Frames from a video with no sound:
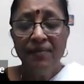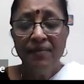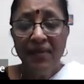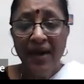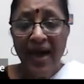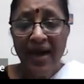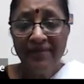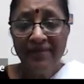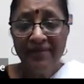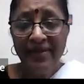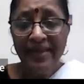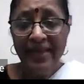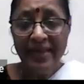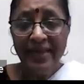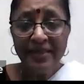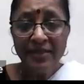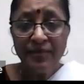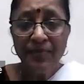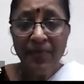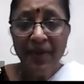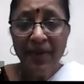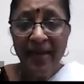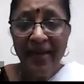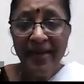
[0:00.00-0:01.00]
having
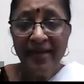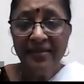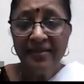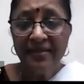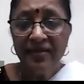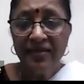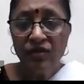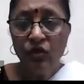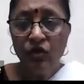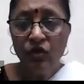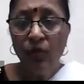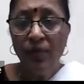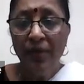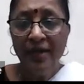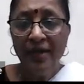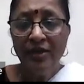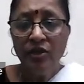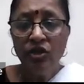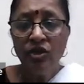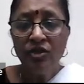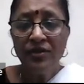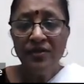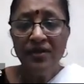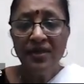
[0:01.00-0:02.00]
explained so
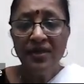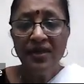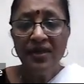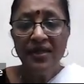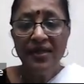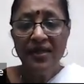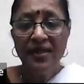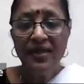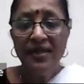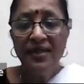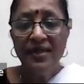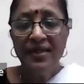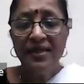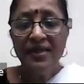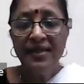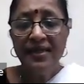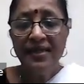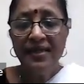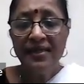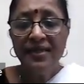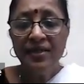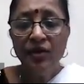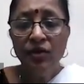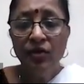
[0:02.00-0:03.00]
much,
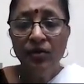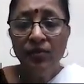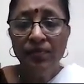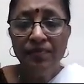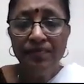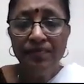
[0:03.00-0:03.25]
he's